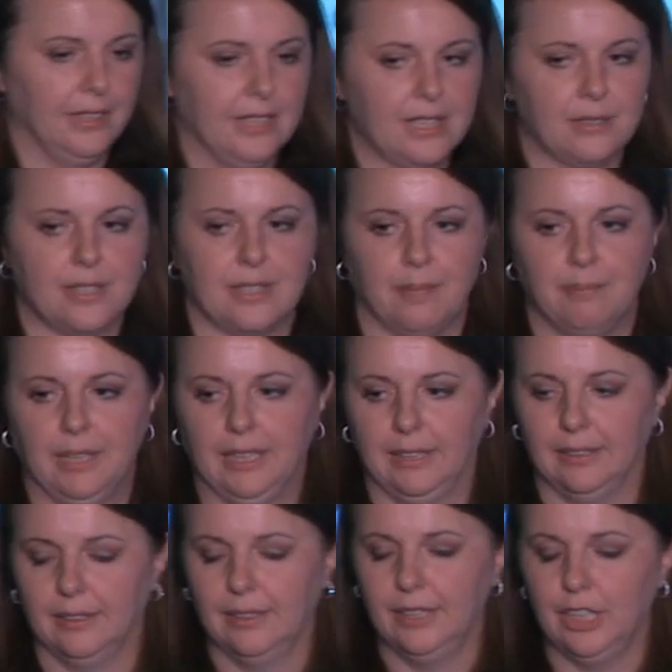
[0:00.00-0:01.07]
And this is
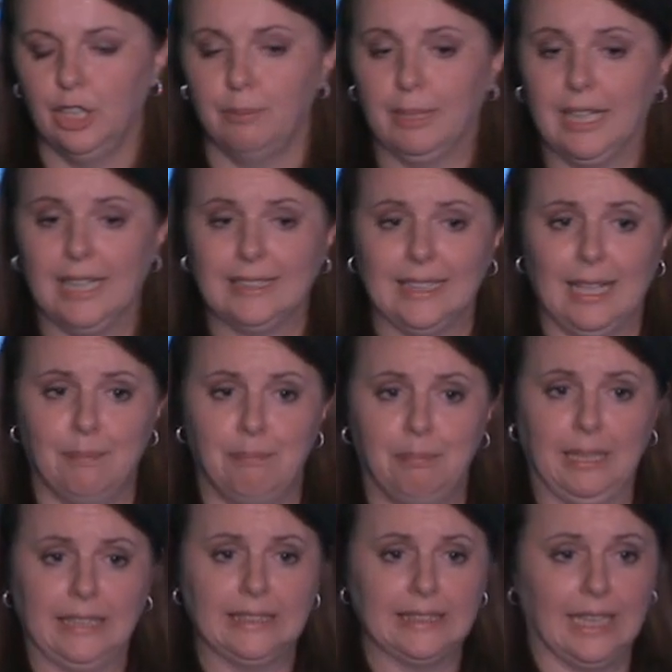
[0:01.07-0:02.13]
something, because of that
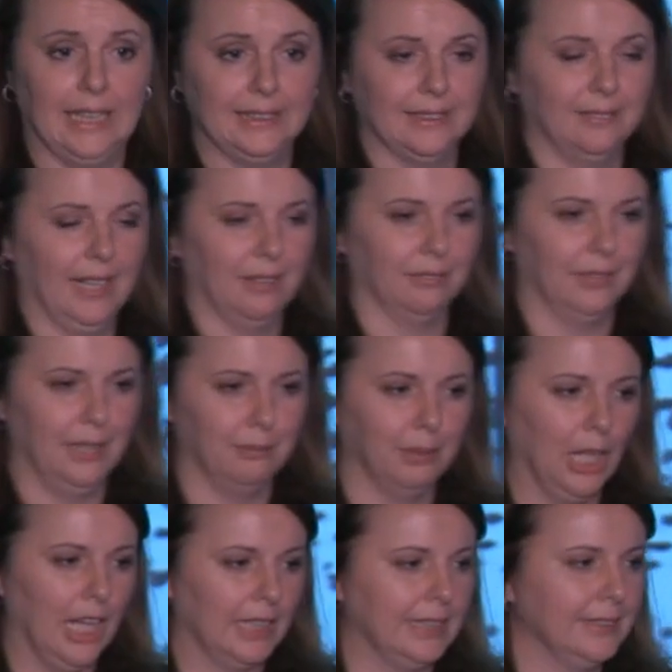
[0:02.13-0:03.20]
big size of that red
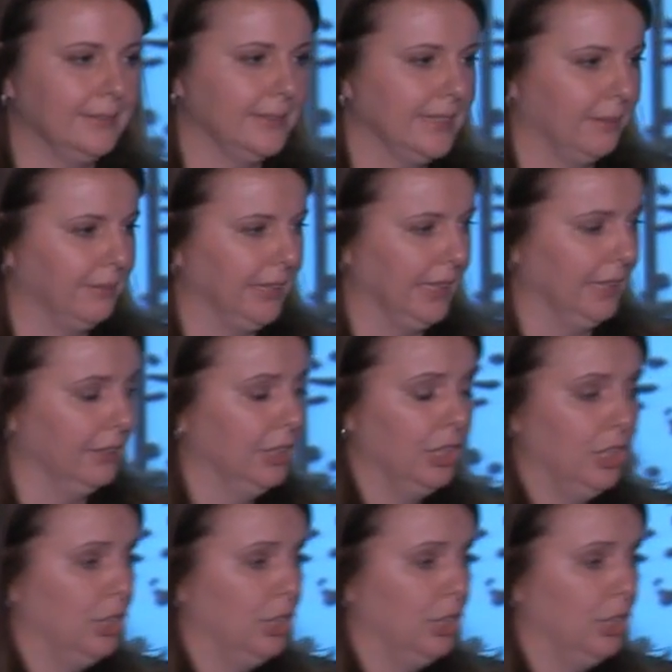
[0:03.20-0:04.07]
block, this was something that